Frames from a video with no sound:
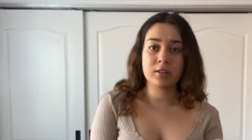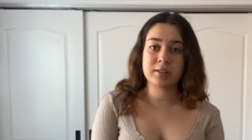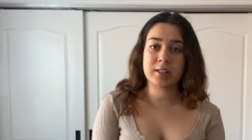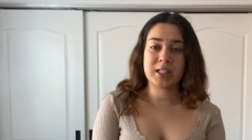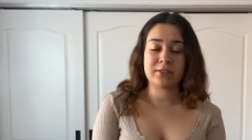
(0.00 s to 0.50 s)

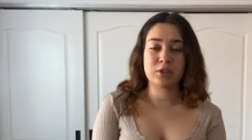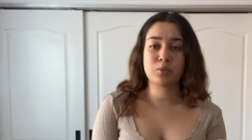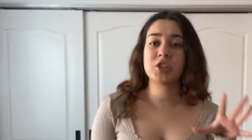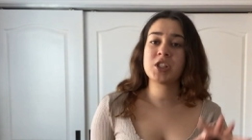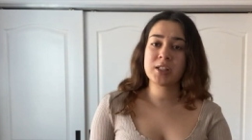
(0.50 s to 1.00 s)
sleeves,
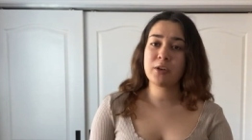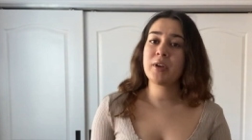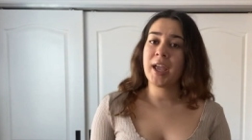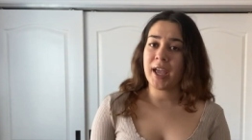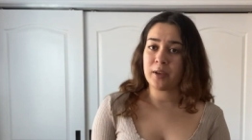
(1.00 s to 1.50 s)
which is
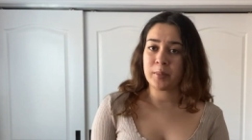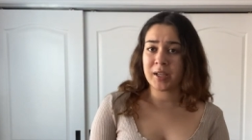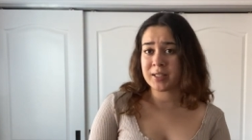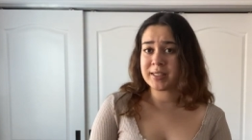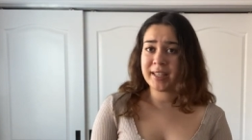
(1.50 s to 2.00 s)
okay
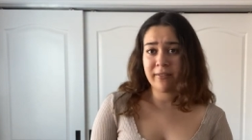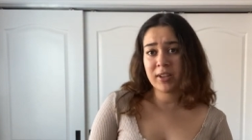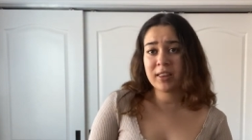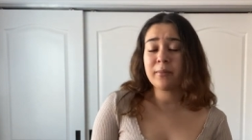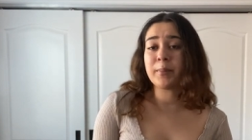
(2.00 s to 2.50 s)
because
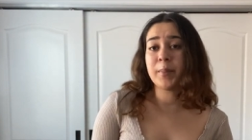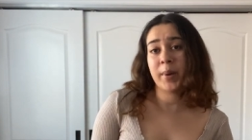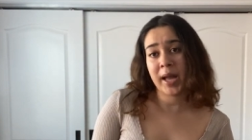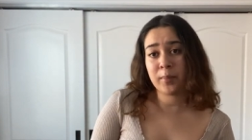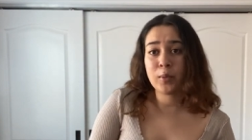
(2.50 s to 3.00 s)
given the
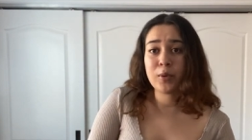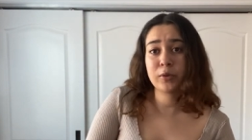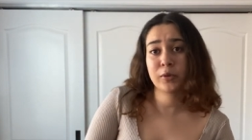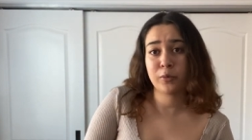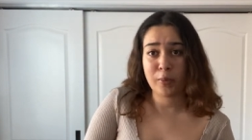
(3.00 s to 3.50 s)

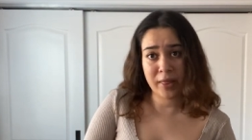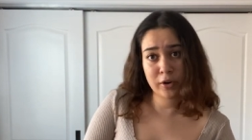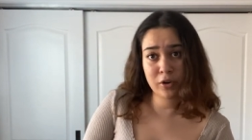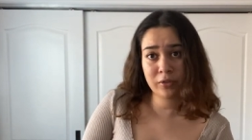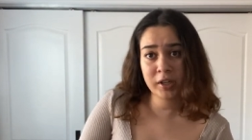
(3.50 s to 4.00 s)
bipolar weather over